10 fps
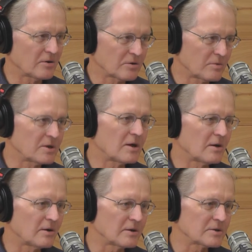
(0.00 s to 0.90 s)
other
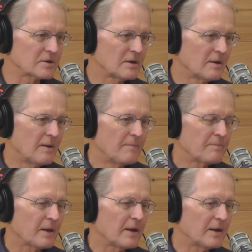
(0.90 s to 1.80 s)
materials,
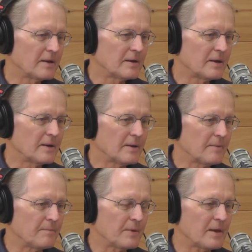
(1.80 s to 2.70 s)
and um,